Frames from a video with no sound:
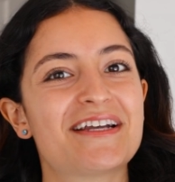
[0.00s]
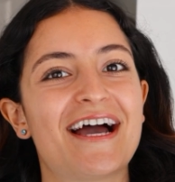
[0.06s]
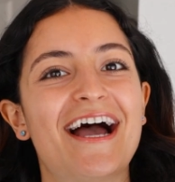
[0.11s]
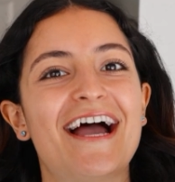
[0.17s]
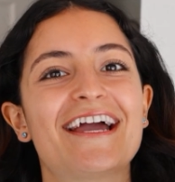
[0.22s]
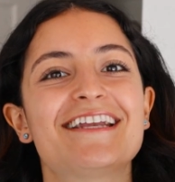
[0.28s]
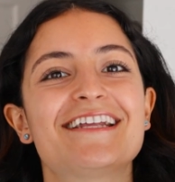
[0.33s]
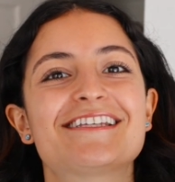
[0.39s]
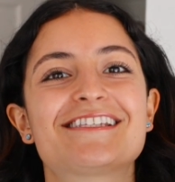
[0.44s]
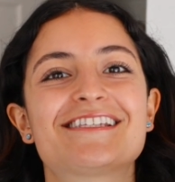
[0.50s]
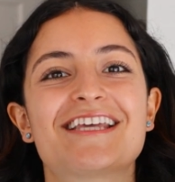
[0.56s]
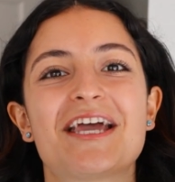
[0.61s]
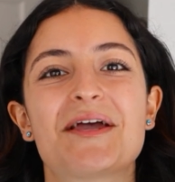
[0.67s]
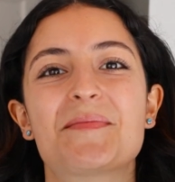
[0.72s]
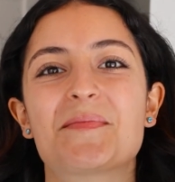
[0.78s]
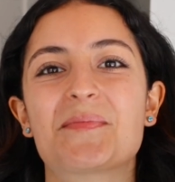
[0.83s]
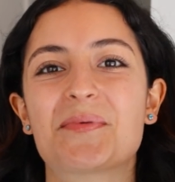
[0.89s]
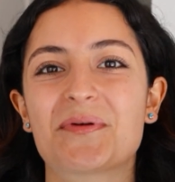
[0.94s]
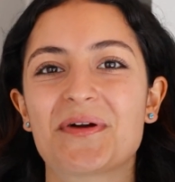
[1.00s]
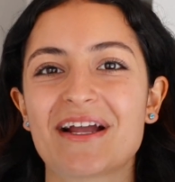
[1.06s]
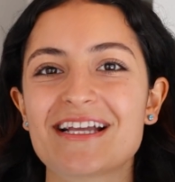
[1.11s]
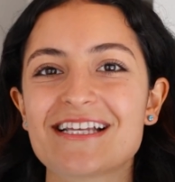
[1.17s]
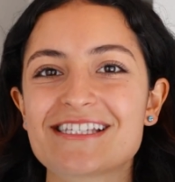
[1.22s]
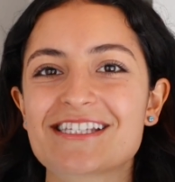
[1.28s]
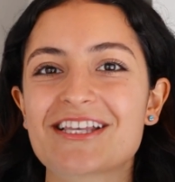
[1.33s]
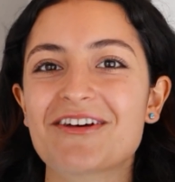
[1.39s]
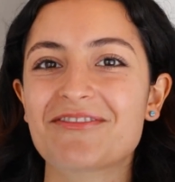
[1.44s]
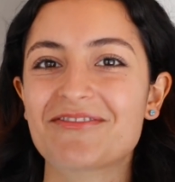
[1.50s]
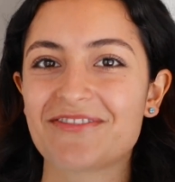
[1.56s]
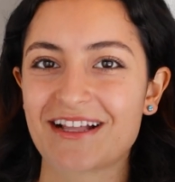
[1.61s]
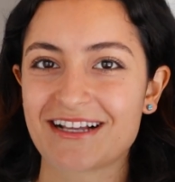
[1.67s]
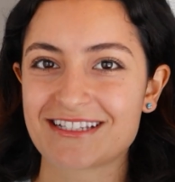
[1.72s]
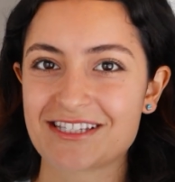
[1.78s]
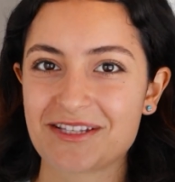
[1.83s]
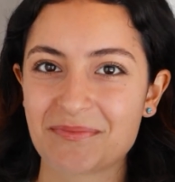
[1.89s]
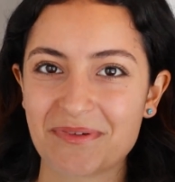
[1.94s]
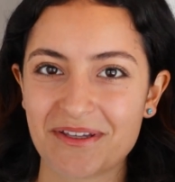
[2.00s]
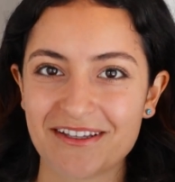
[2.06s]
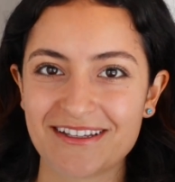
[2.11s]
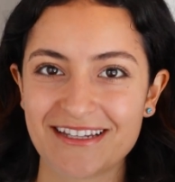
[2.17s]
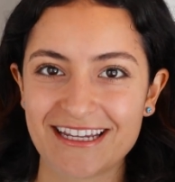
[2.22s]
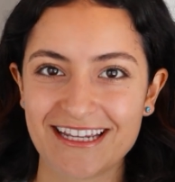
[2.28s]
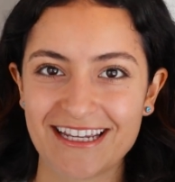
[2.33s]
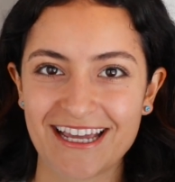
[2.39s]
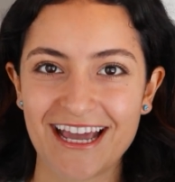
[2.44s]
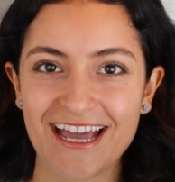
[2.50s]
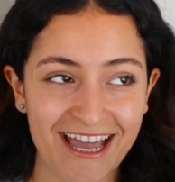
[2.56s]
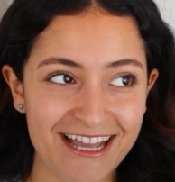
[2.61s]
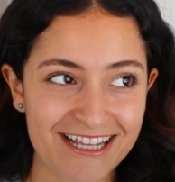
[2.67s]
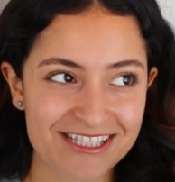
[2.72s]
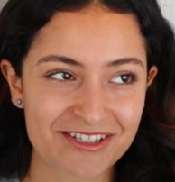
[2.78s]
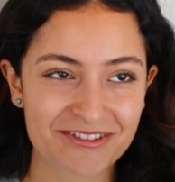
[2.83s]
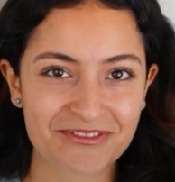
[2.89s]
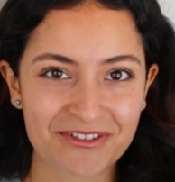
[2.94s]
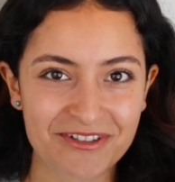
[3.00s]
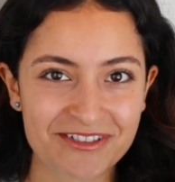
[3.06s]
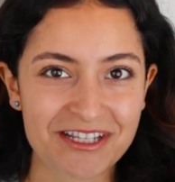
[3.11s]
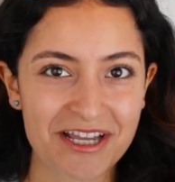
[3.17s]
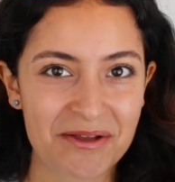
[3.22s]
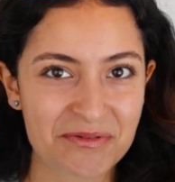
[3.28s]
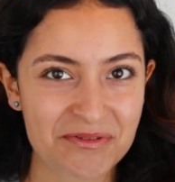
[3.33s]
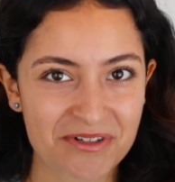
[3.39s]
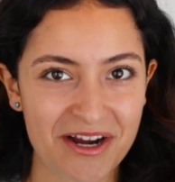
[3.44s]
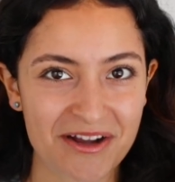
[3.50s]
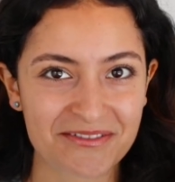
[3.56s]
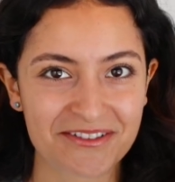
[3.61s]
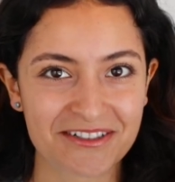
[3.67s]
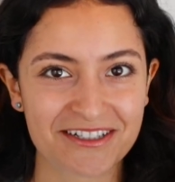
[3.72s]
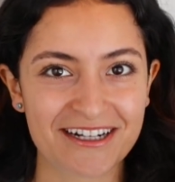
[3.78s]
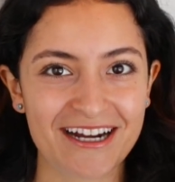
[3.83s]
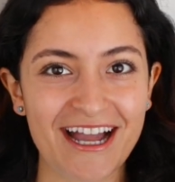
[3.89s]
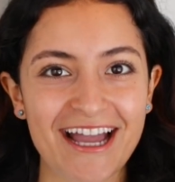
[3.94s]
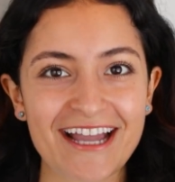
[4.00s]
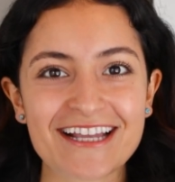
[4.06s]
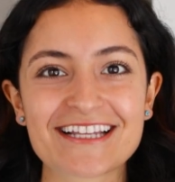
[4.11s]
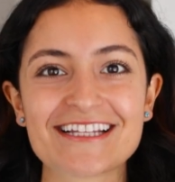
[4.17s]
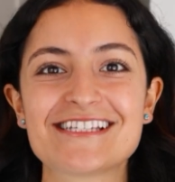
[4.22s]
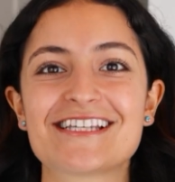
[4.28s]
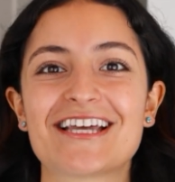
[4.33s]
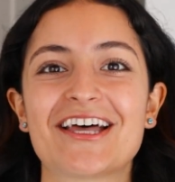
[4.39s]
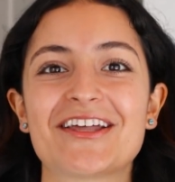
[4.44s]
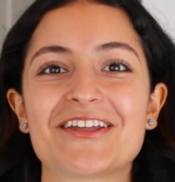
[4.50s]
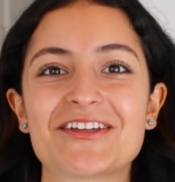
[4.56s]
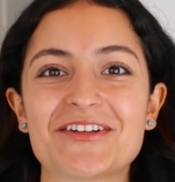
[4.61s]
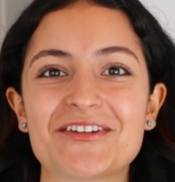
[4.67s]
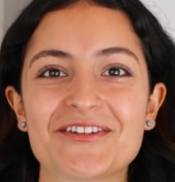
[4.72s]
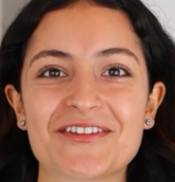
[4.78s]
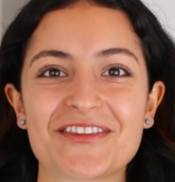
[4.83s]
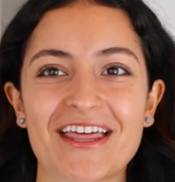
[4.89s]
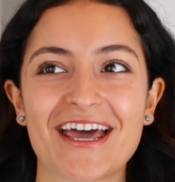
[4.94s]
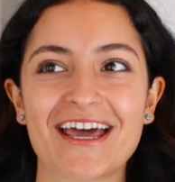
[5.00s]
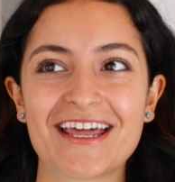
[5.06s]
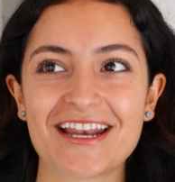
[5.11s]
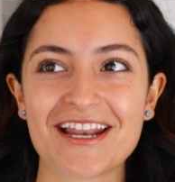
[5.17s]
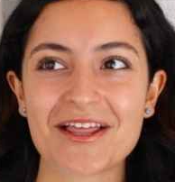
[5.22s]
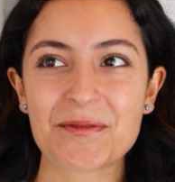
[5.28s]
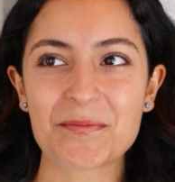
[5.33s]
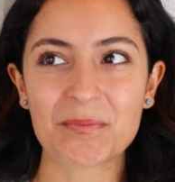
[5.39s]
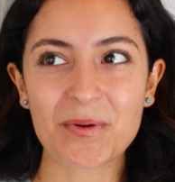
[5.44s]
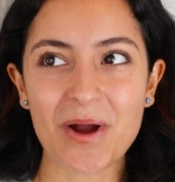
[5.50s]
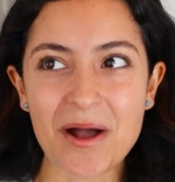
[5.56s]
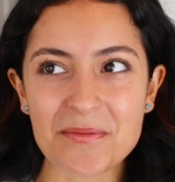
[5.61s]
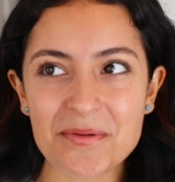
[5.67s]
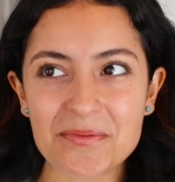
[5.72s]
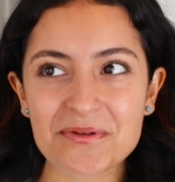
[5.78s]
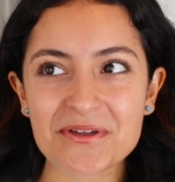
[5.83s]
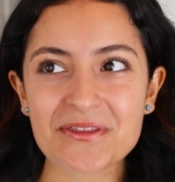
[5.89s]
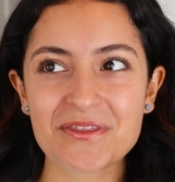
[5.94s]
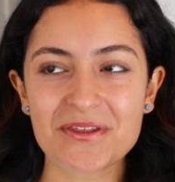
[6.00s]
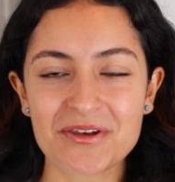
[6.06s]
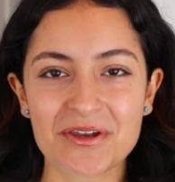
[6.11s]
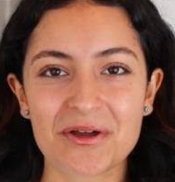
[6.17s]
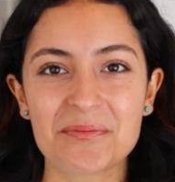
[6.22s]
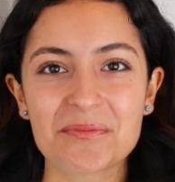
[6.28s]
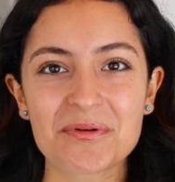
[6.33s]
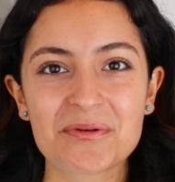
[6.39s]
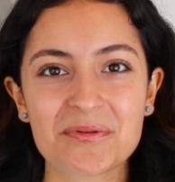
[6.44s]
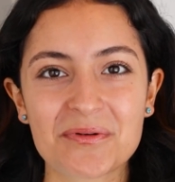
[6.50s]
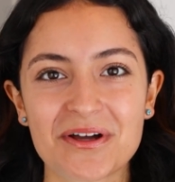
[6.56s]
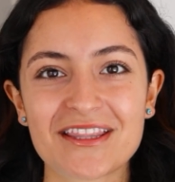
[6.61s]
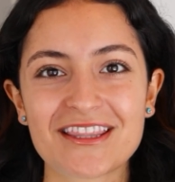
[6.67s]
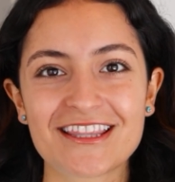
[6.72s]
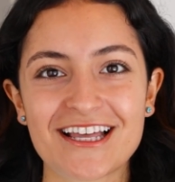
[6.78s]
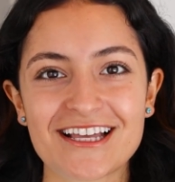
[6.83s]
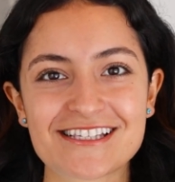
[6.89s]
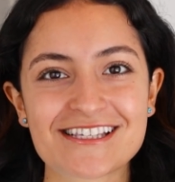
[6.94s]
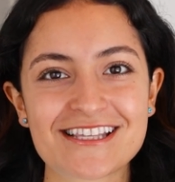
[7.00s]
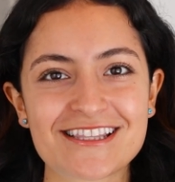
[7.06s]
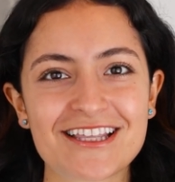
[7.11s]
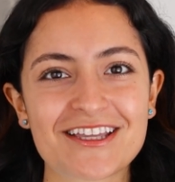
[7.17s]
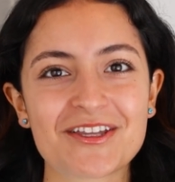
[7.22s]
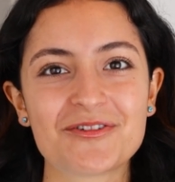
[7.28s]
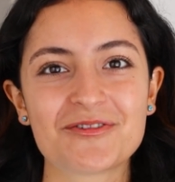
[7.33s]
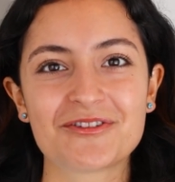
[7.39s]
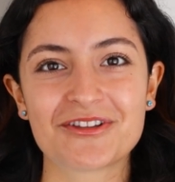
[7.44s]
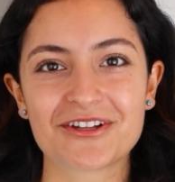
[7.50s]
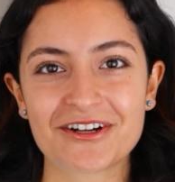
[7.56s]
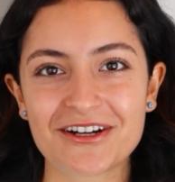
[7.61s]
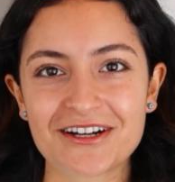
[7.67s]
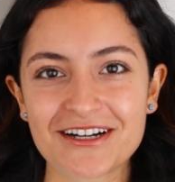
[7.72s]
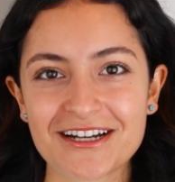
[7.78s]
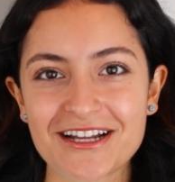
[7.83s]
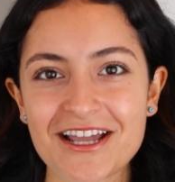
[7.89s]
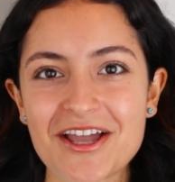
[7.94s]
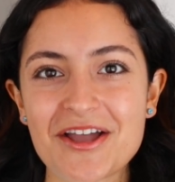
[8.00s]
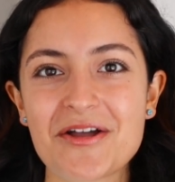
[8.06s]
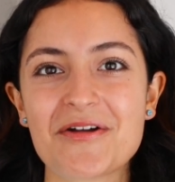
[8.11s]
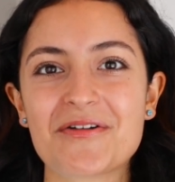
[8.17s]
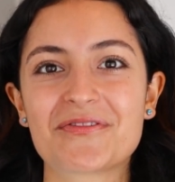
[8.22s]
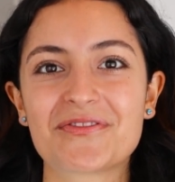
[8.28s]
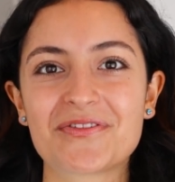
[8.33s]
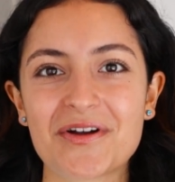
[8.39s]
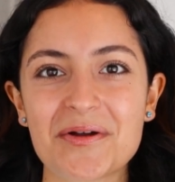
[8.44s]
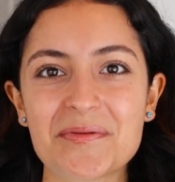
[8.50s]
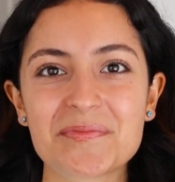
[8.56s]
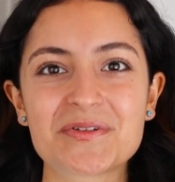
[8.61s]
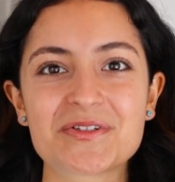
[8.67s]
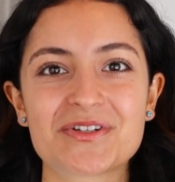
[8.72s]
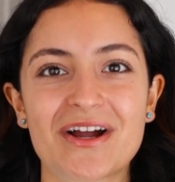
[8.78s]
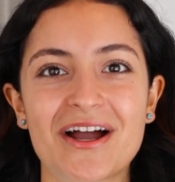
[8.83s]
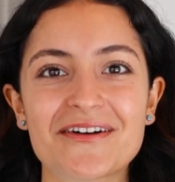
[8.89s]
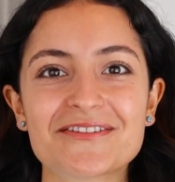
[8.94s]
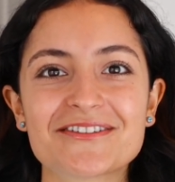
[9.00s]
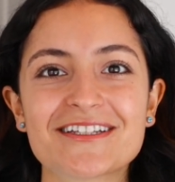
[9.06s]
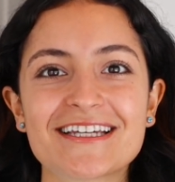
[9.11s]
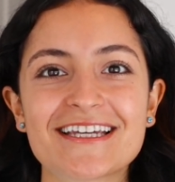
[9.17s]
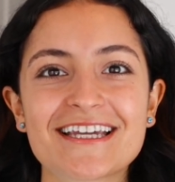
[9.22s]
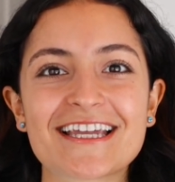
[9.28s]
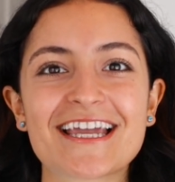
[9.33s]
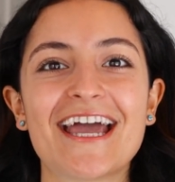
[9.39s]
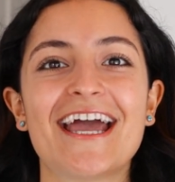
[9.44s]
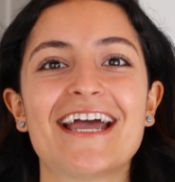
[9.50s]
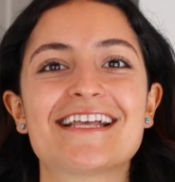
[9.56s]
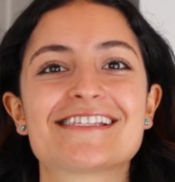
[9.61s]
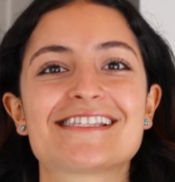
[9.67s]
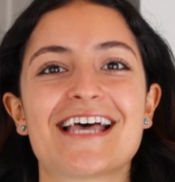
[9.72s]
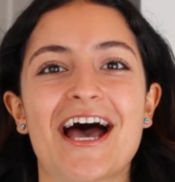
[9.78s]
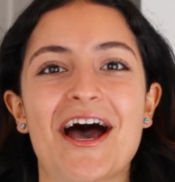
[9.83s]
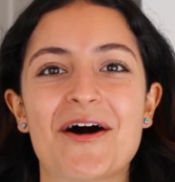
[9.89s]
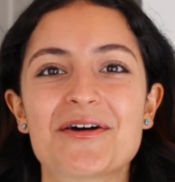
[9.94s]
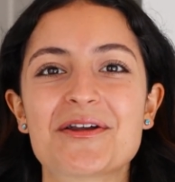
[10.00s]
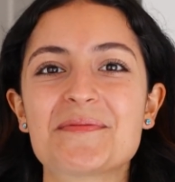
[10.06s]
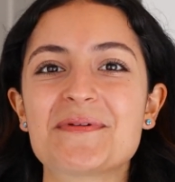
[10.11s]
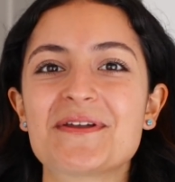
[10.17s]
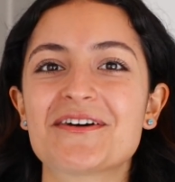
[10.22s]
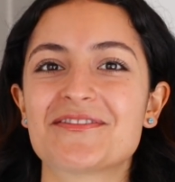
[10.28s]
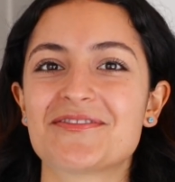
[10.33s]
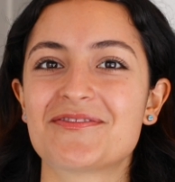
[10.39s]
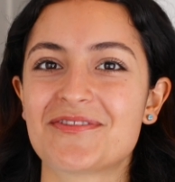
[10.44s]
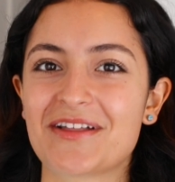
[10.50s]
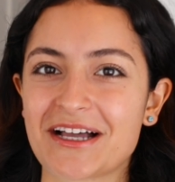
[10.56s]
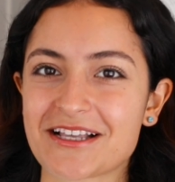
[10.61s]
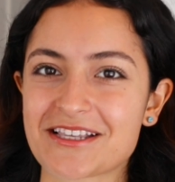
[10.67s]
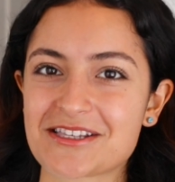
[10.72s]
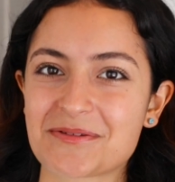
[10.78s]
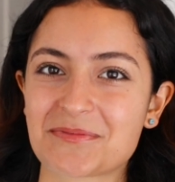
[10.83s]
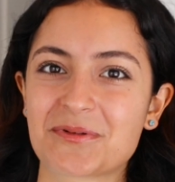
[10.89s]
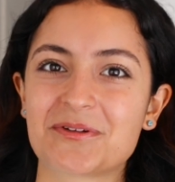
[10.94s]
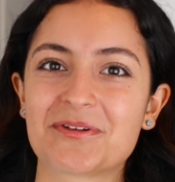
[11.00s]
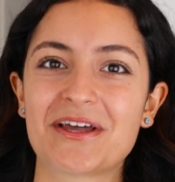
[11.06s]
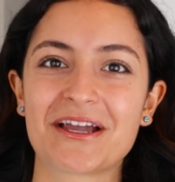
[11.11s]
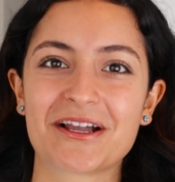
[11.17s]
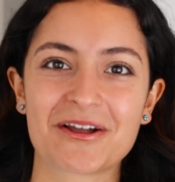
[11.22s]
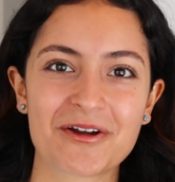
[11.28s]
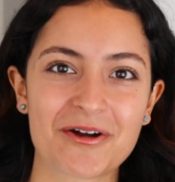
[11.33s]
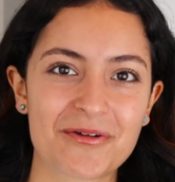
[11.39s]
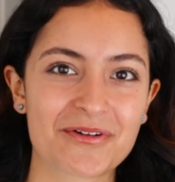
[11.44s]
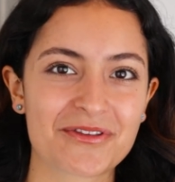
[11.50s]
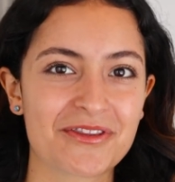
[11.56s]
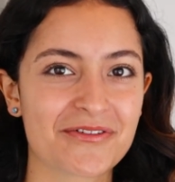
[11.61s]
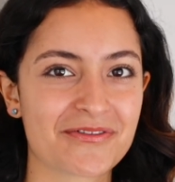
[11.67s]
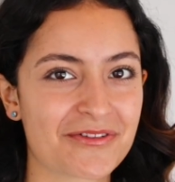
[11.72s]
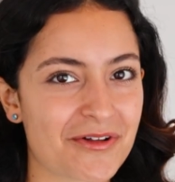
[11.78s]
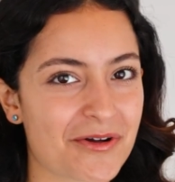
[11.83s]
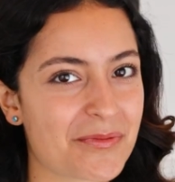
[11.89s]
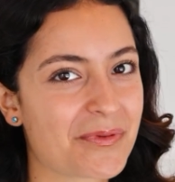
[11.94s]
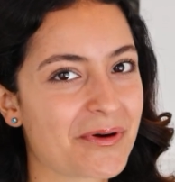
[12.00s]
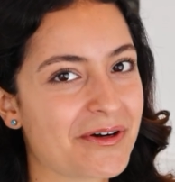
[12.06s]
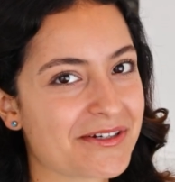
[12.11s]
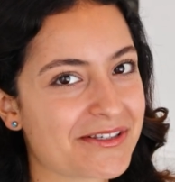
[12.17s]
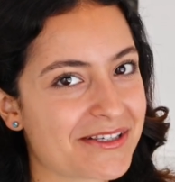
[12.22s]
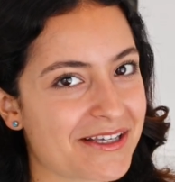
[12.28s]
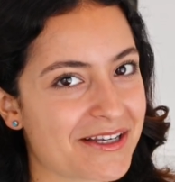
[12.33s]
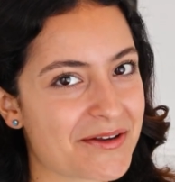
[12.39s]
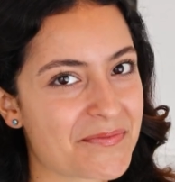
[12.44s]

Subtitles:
9 is to embrace flexibility. As a full-time traveler, I can tell you that probably the #1 lesson that you learn from traveling is how to be a flexible and go with the flow person.